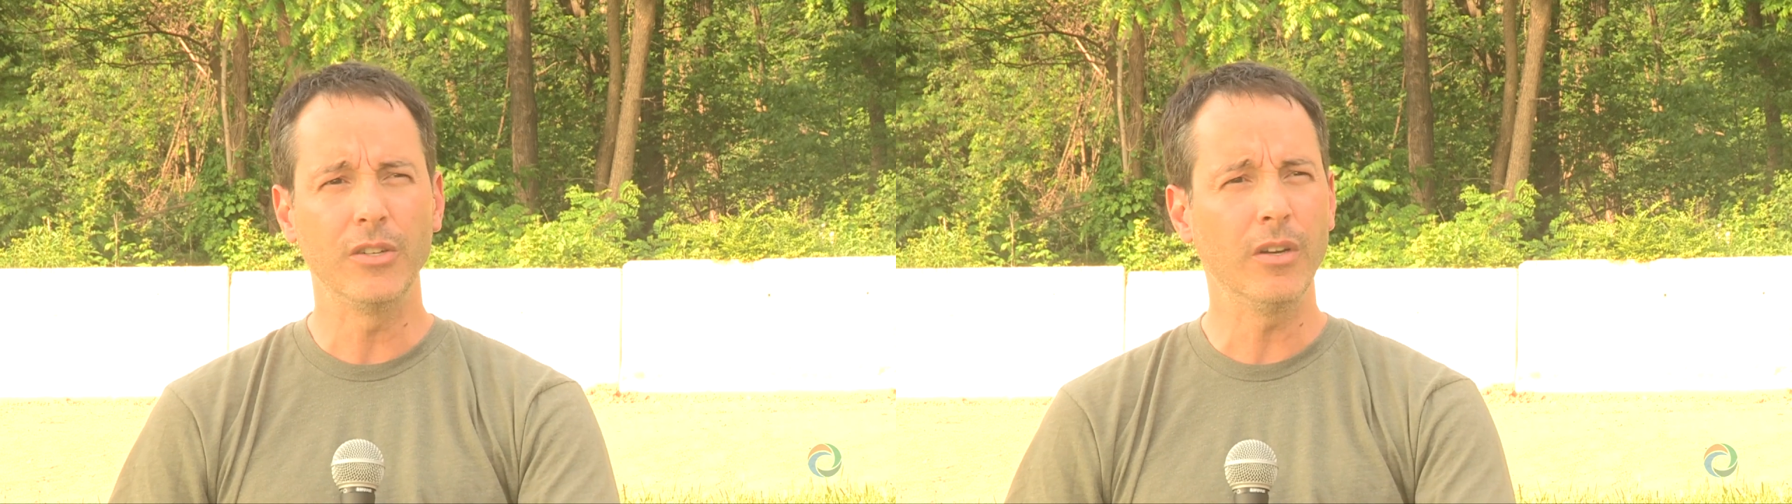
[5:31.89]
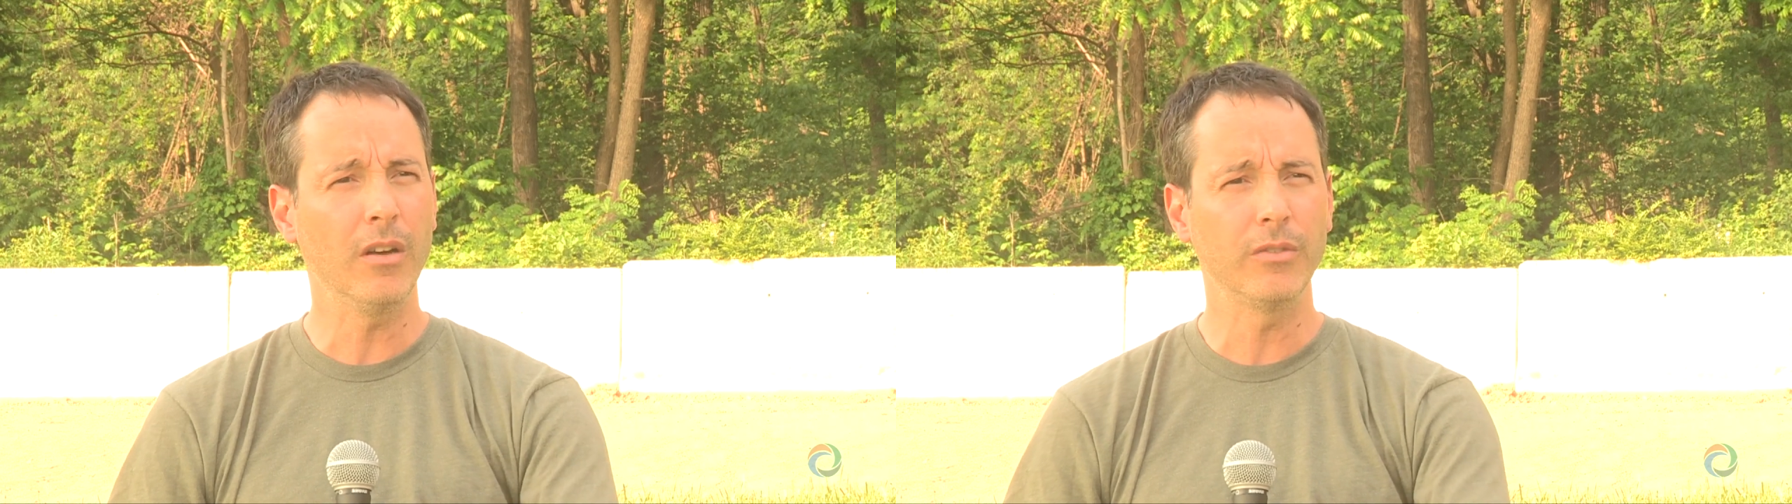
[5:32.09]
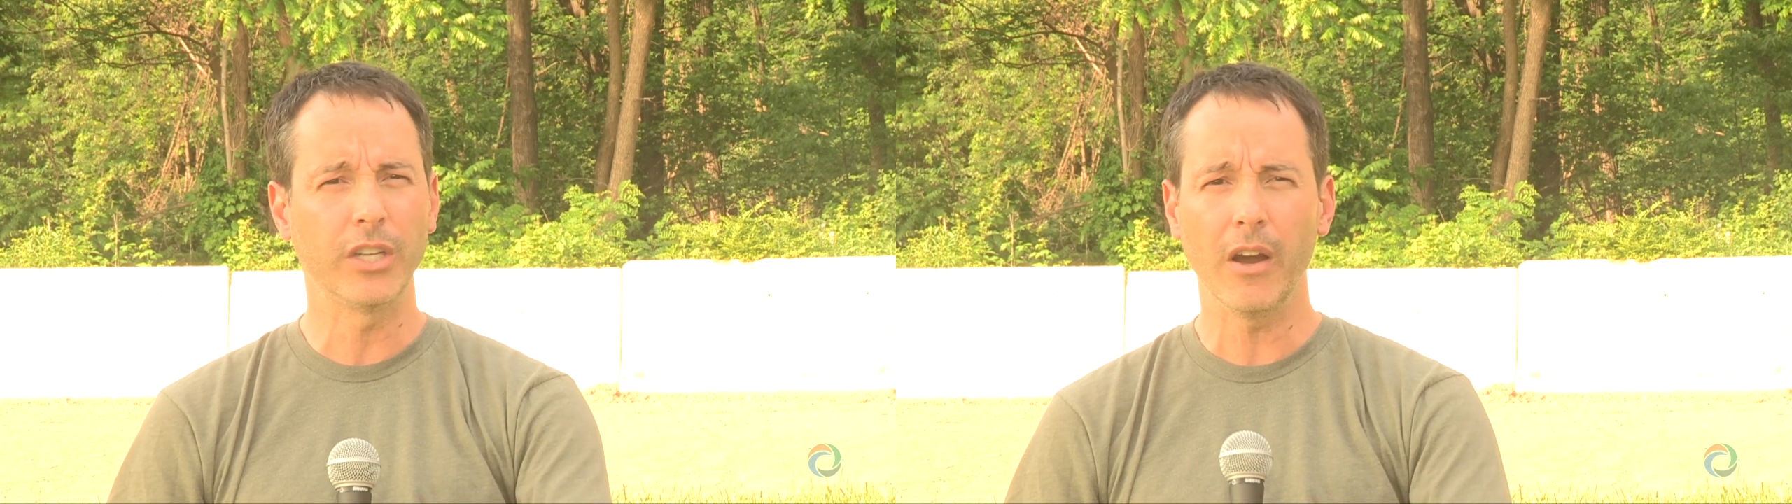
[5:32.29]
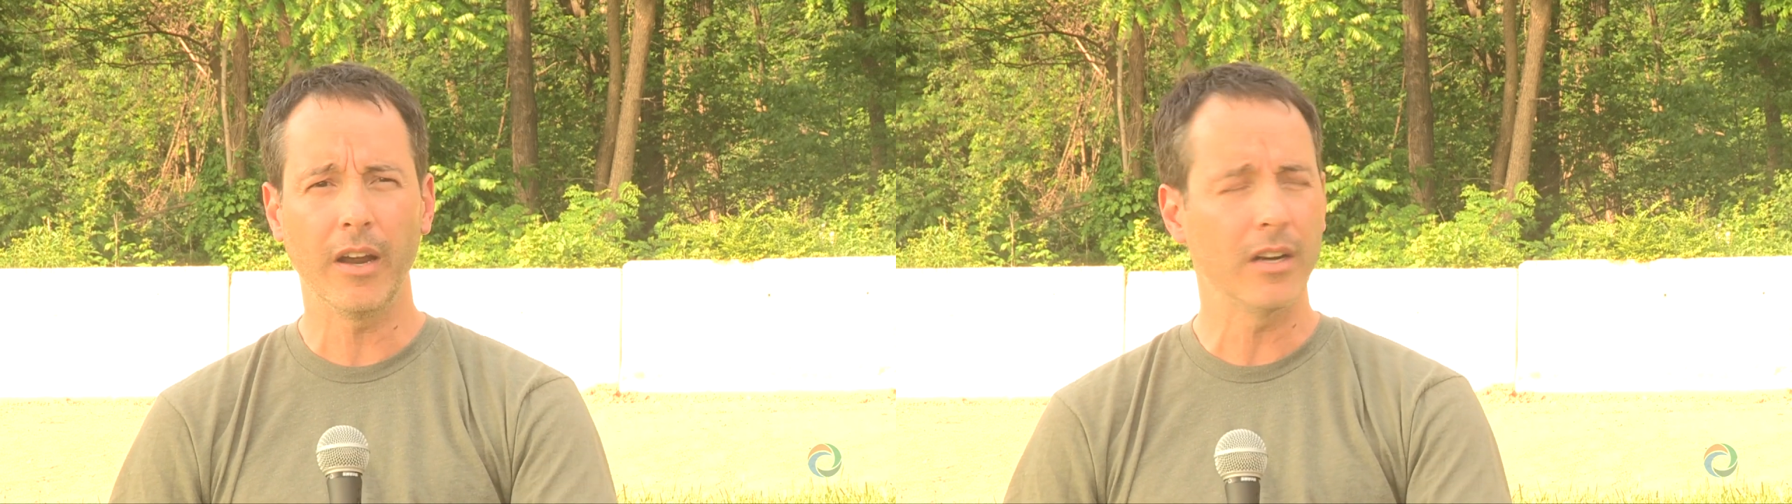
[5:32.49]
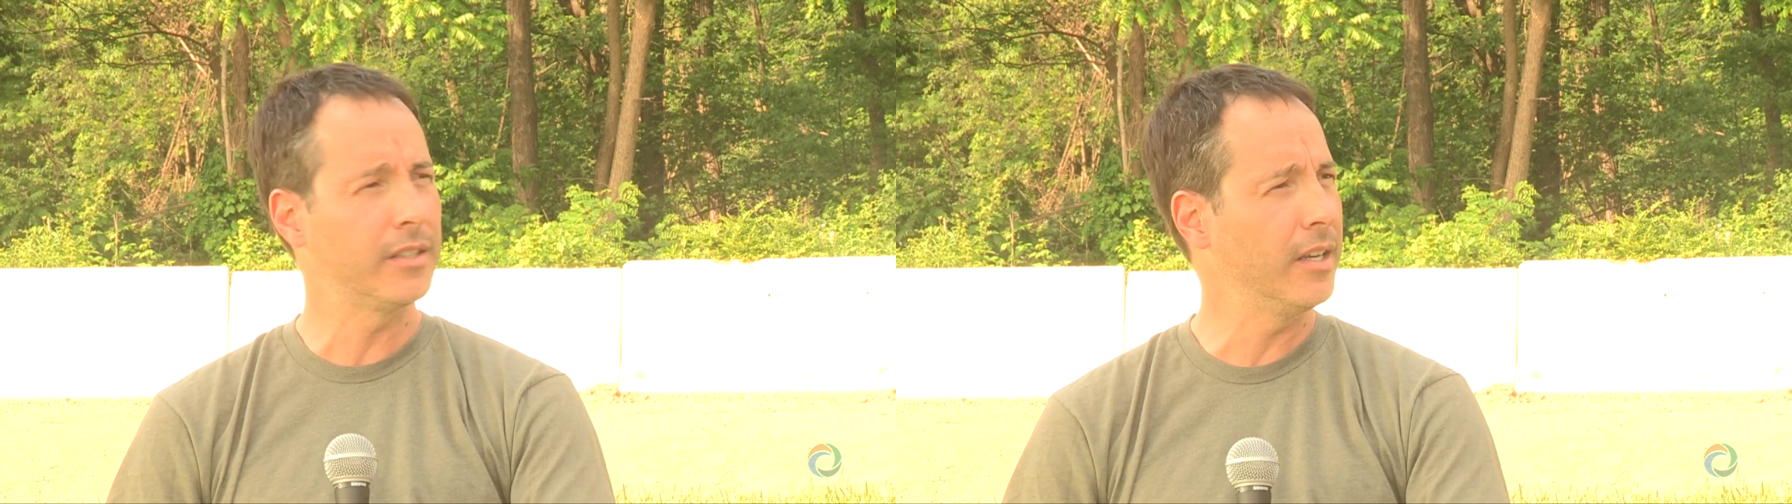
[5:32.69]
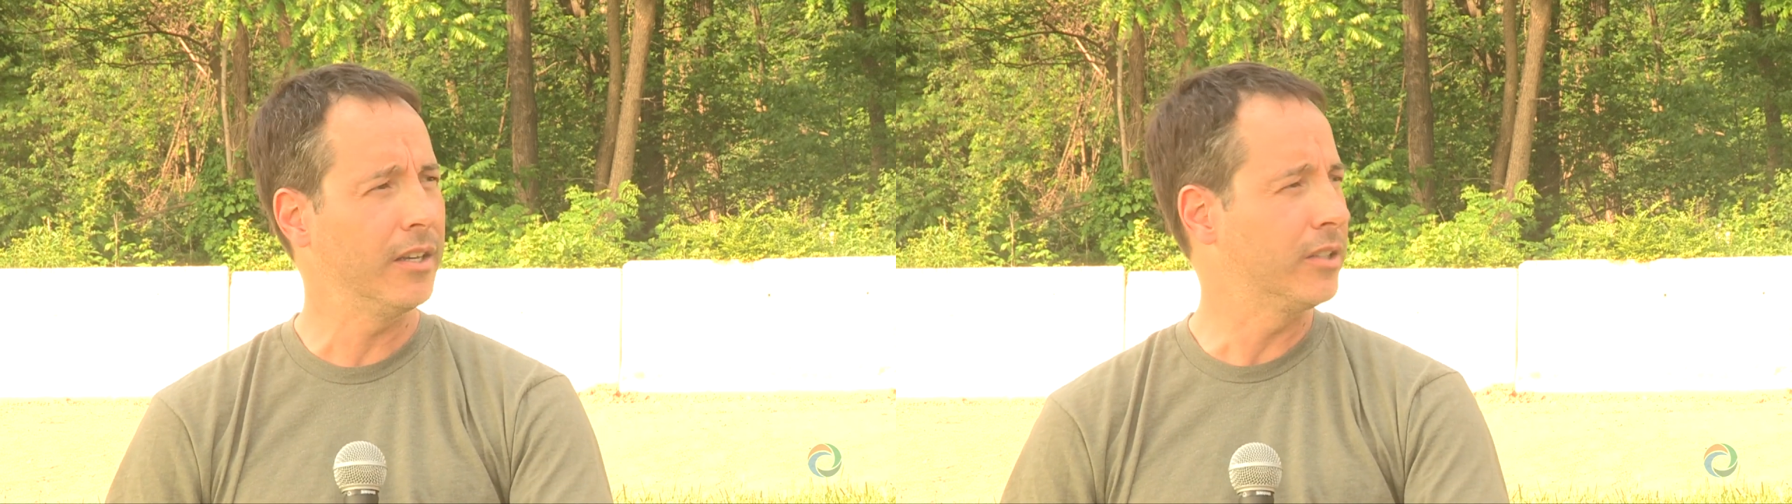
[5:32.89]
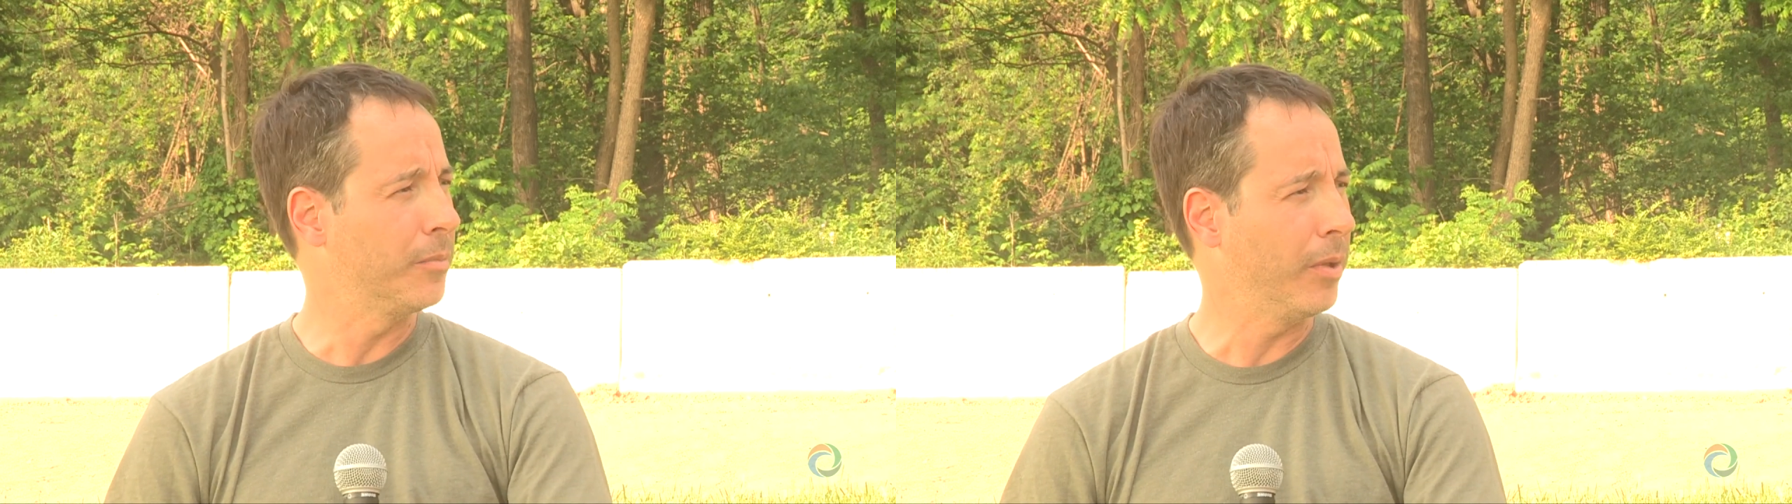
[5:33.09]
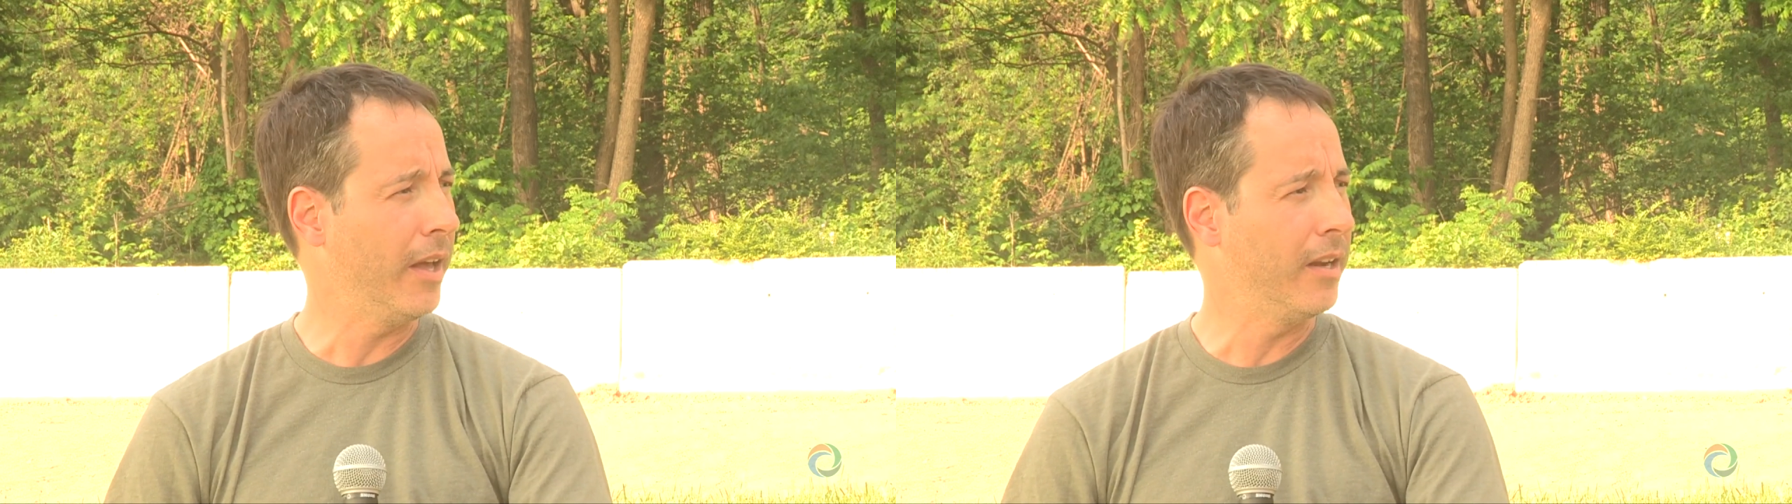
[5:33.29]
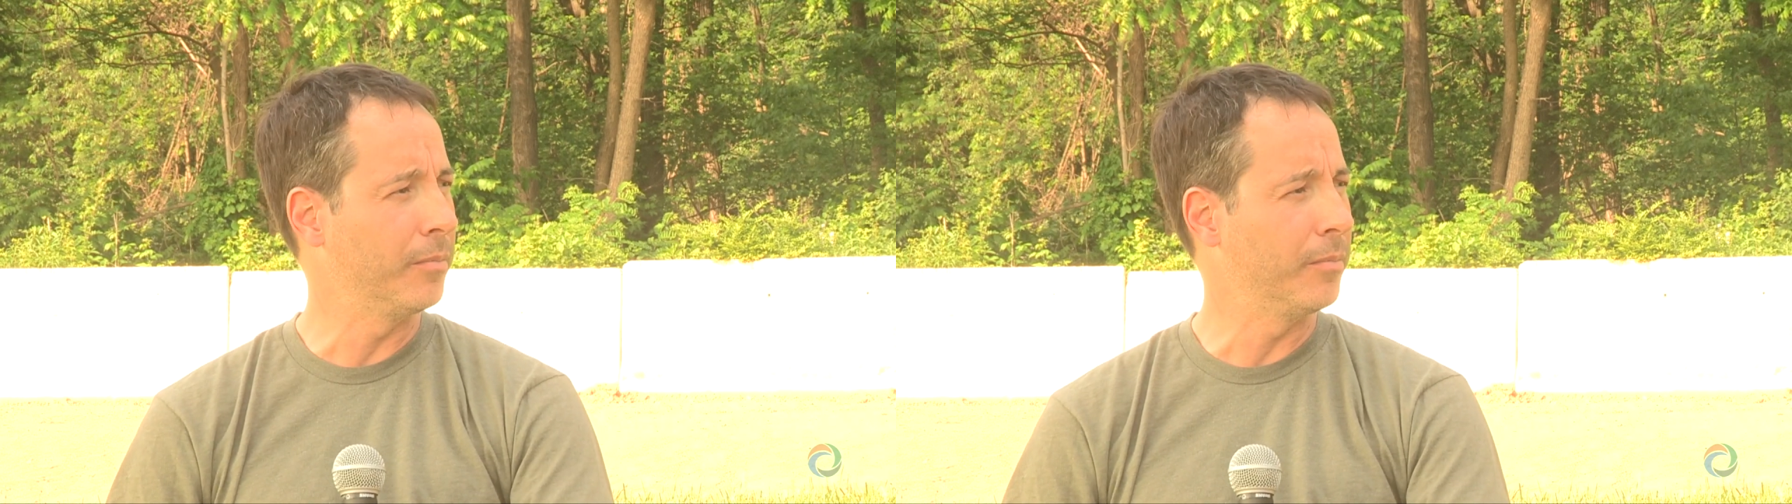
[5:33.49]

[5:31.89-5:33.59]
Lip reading: do you know Jerry Garcia used to play